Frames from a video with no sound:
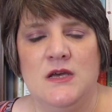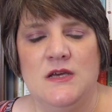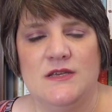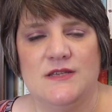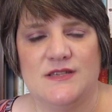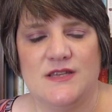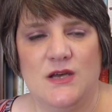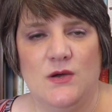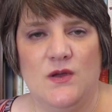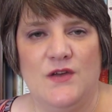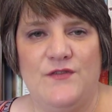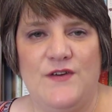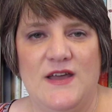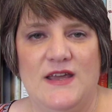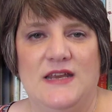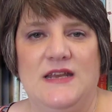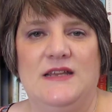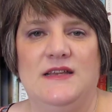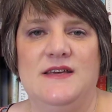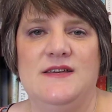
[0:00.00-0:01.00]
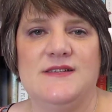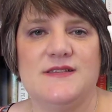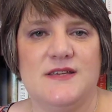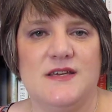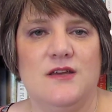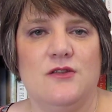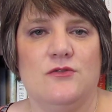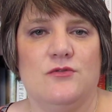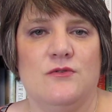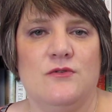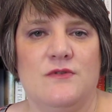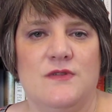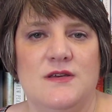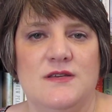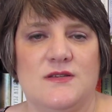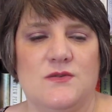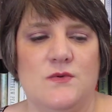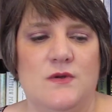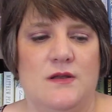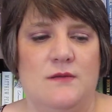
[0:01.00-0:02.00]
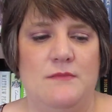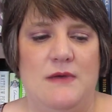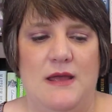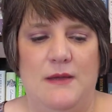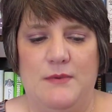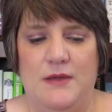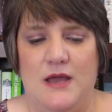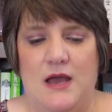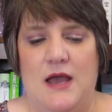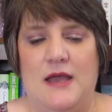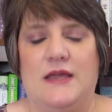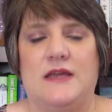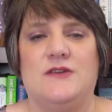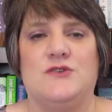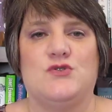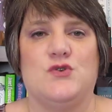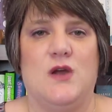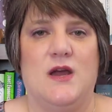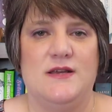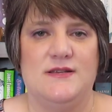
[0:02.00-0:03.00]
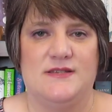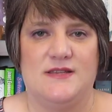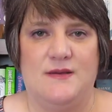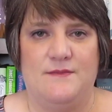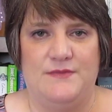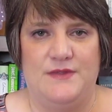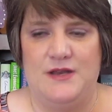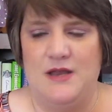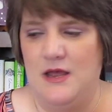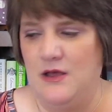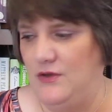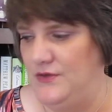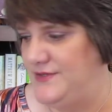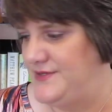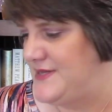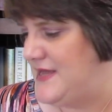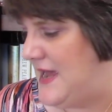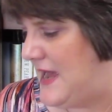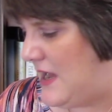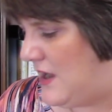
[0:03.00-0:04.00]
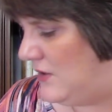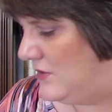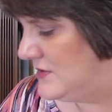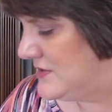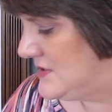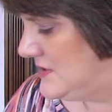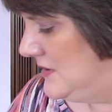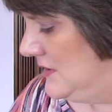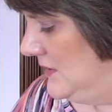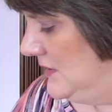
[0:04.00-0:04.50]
So if I can at least get through this one, maybe I can try something else out.